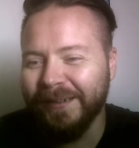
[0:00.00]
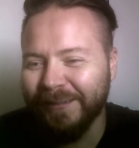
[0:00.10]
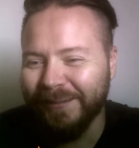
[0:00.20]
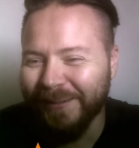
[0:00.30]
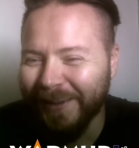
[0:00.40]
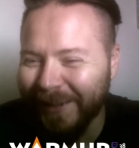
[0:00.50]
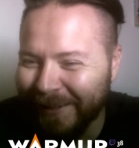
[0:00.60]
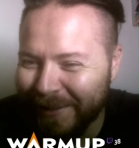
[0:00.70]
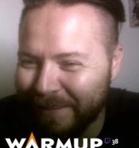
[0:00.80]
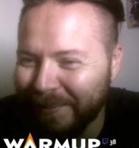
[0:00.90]
War
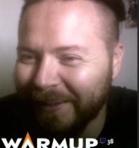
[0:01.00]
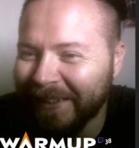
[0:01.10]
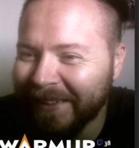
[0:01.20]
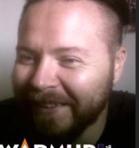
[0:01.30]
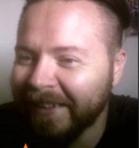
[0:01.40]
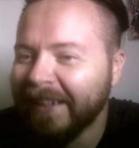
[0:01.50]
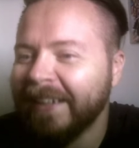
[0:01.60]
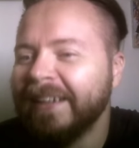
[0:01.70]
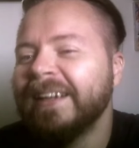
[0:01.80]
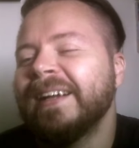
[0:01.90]
correspondent.
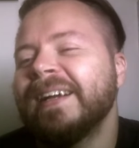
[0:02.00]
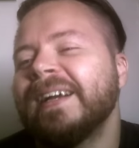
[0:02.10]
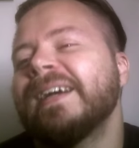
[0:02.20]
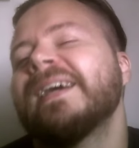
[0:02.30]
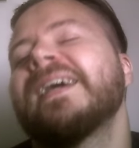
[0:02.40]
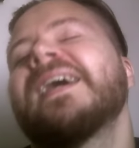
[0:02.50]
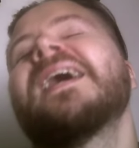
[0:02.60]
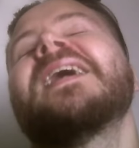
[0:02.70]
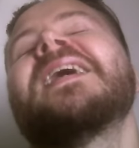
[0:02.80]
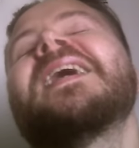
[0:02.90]

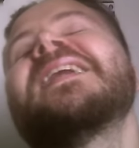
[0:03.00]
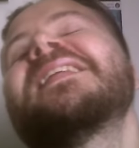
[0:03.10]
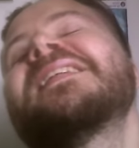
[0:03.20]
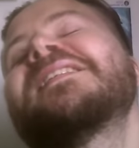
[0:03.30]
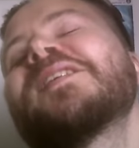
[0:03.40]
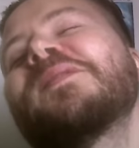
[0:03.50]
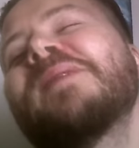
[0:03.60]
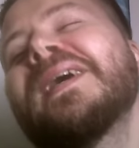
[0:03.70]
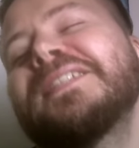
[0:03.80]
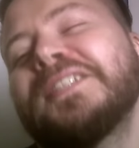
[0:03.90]
I hate it so much,